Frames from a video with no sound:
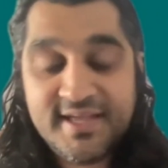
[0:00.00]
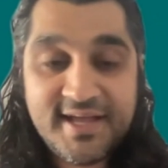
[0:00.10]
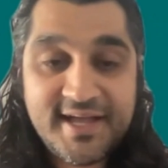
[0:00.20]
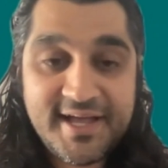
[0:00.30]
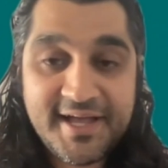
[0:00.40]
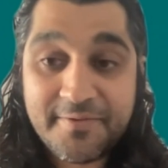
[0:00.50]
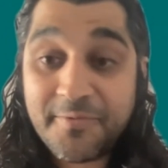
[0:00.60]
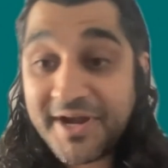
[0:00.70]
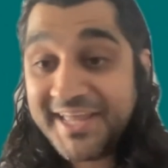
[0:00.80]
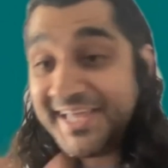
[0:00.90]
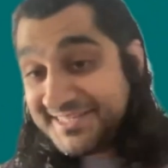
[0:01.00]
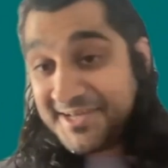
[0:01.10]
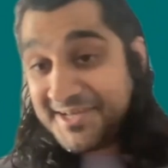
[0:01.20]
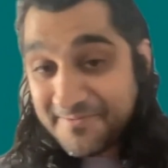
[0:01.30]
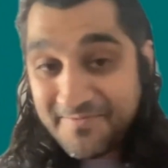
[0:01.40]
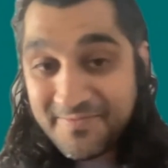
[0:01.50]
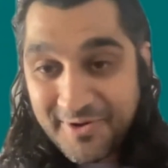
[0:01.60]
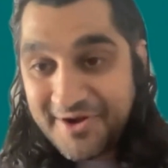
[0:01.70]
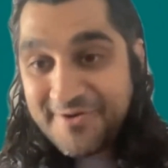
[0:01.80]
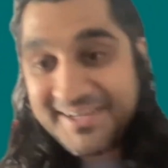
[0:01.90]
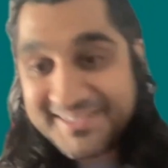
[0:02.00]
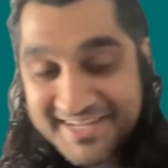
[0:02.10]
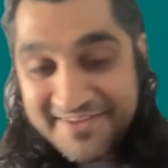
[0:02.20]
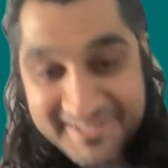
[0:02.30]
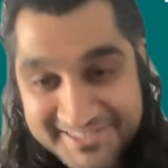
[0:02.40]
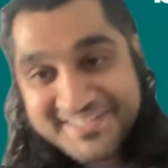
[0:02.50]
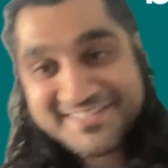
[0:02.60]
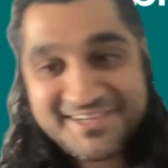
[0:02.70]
We're going to get to what Or'el's definition is.